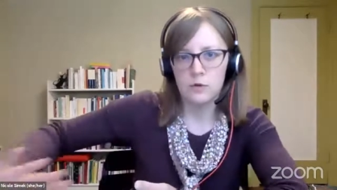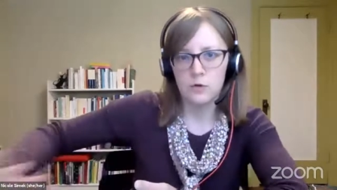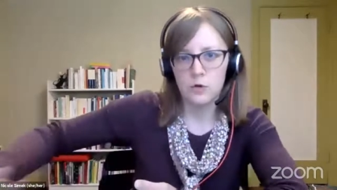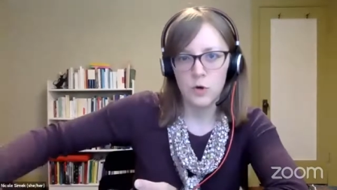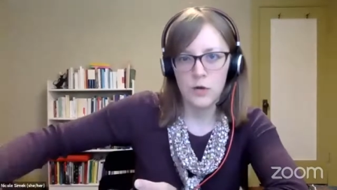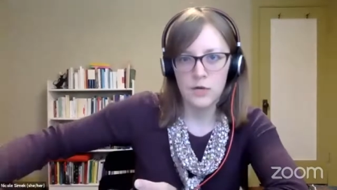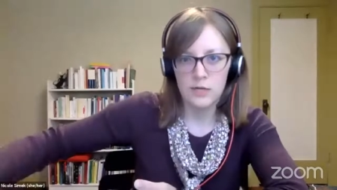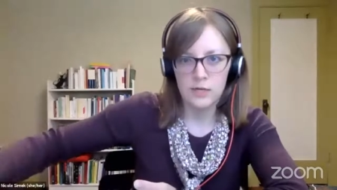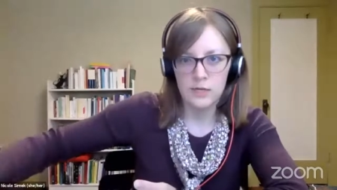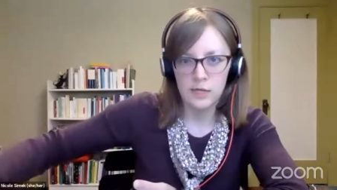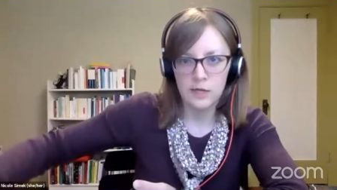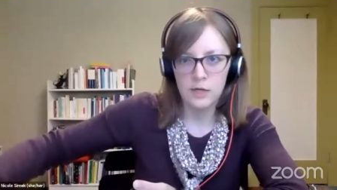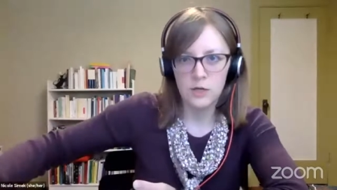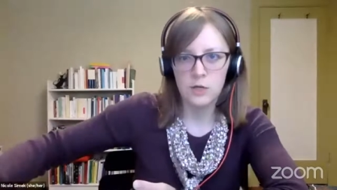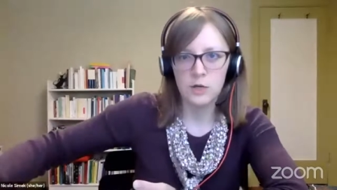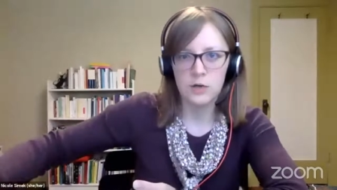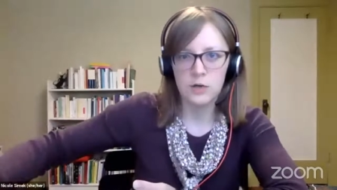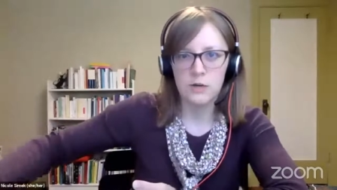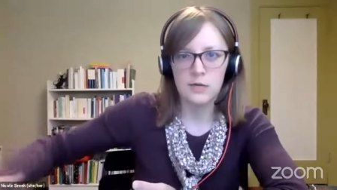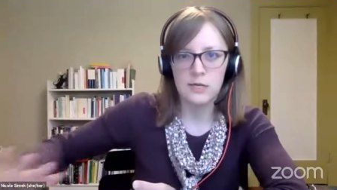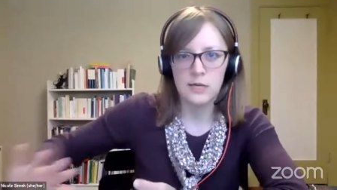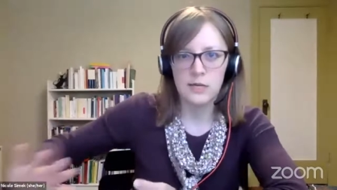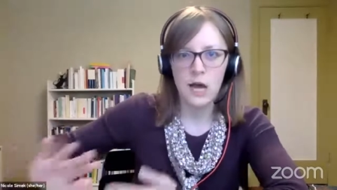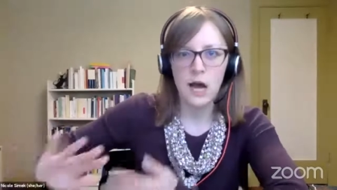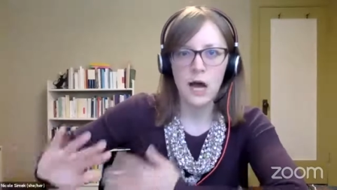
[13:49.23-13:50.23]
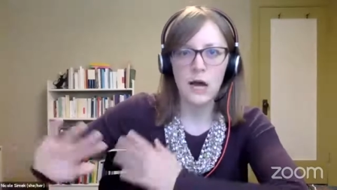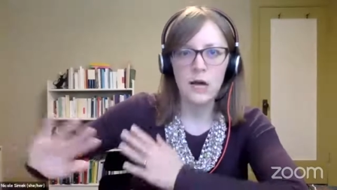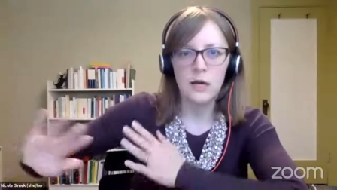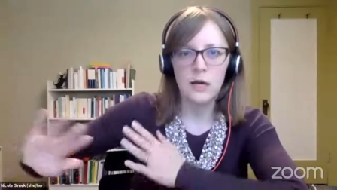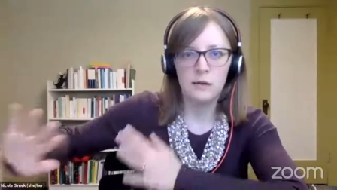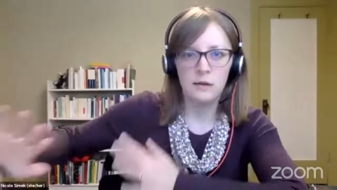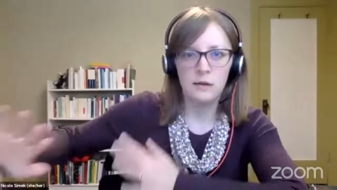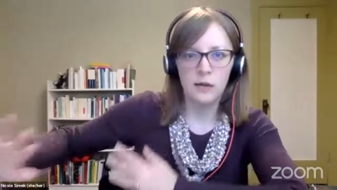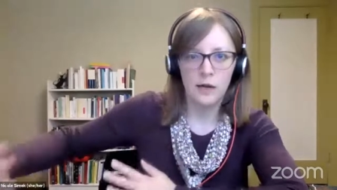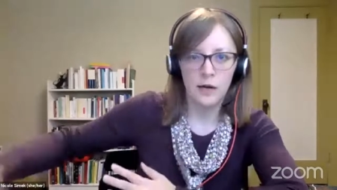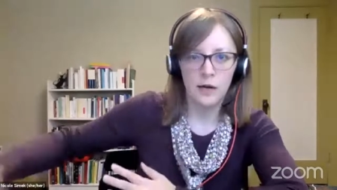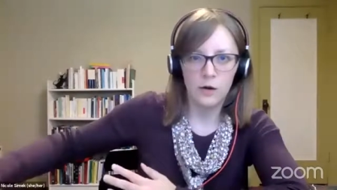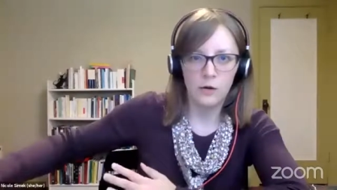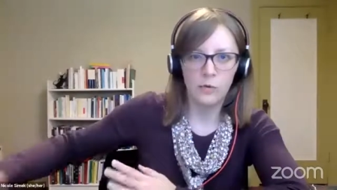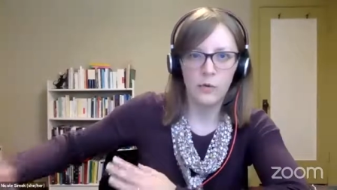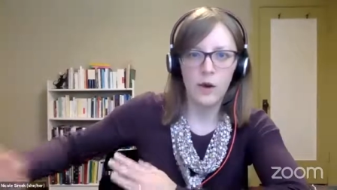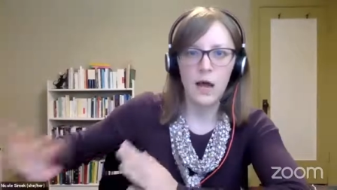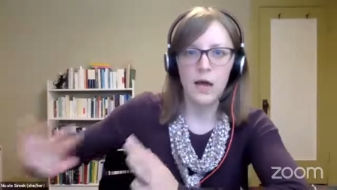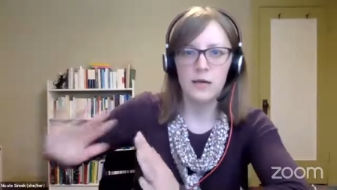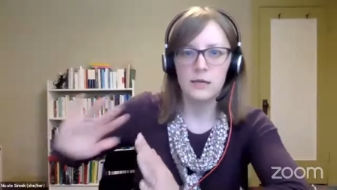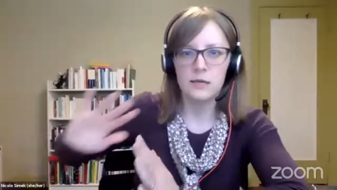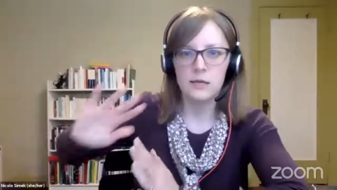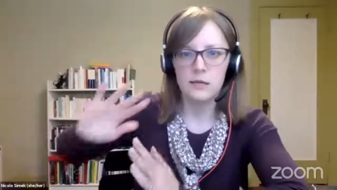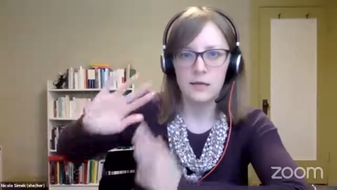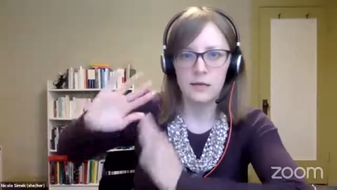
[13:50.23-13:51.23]
translation aside, let it
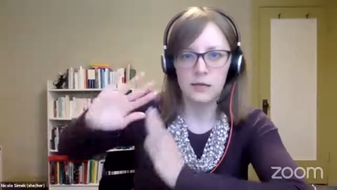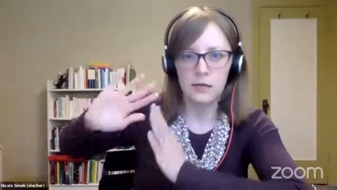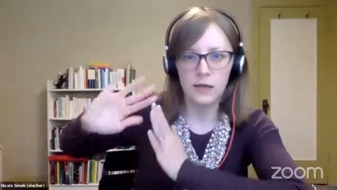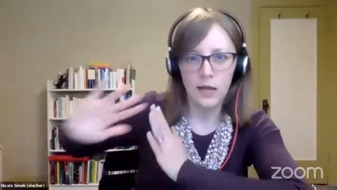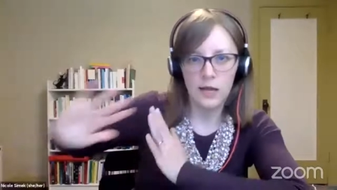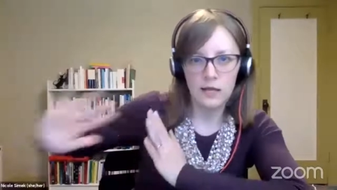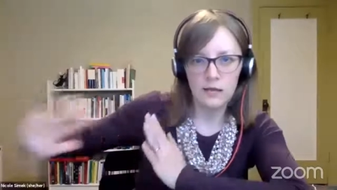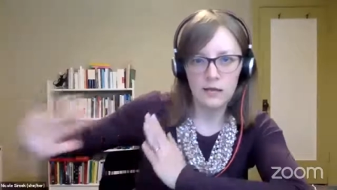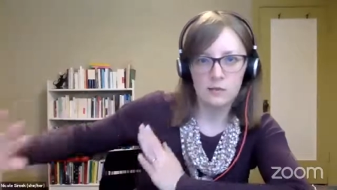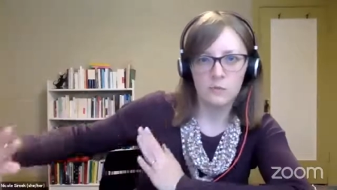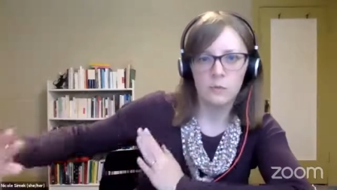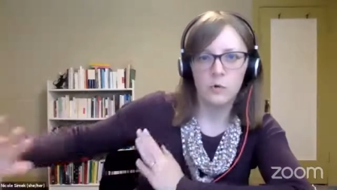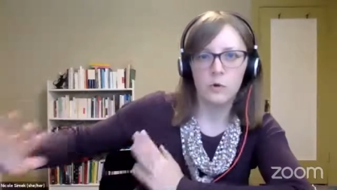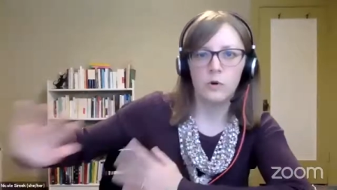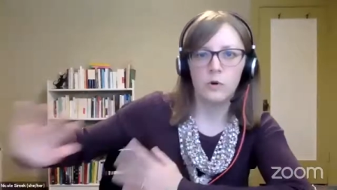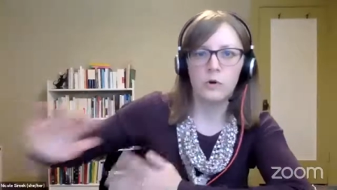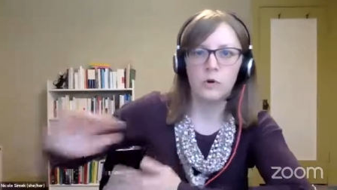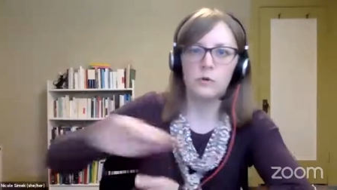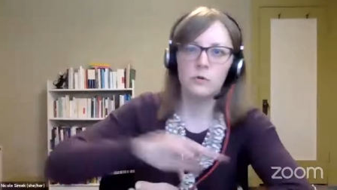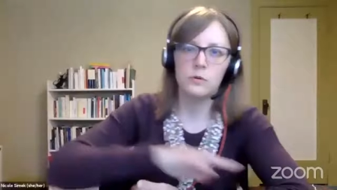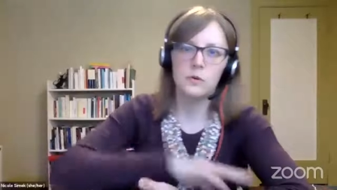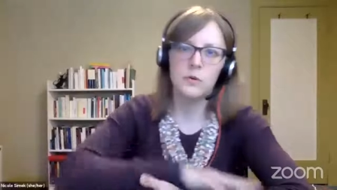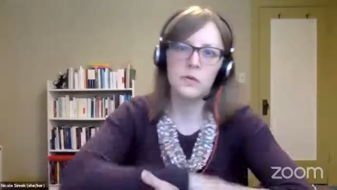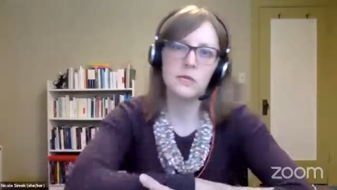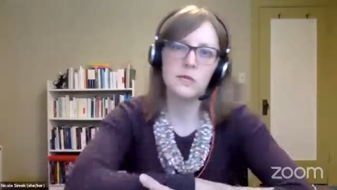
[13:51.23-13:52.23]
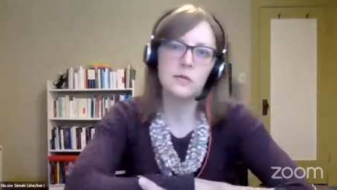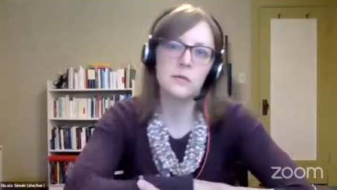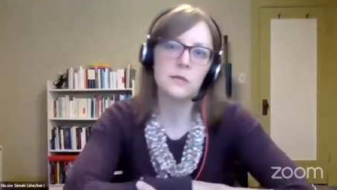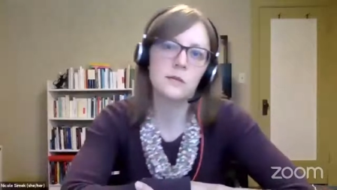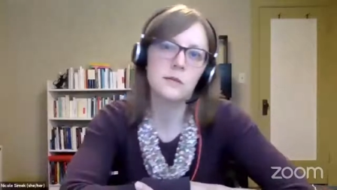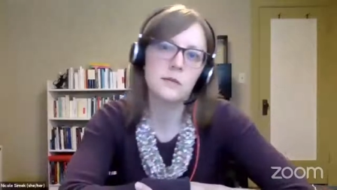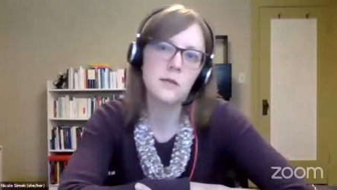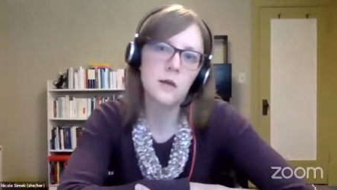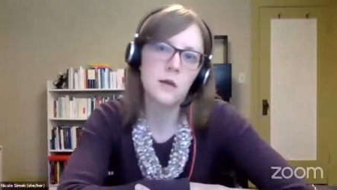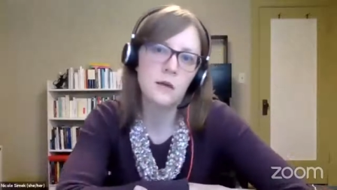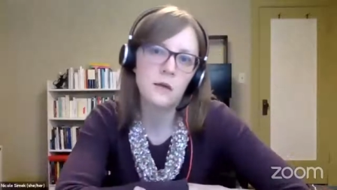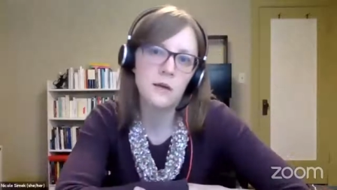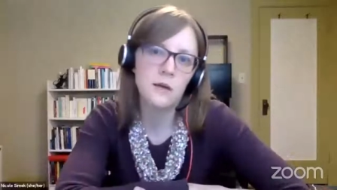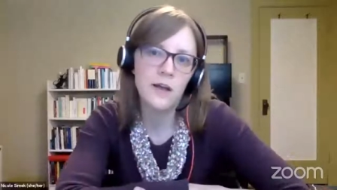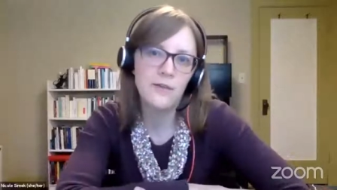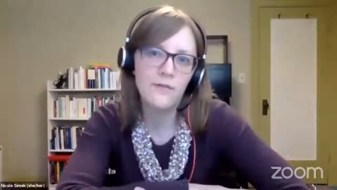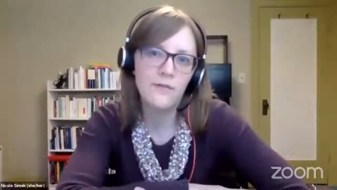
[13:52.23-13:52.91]
rest, and get some critical distance on it,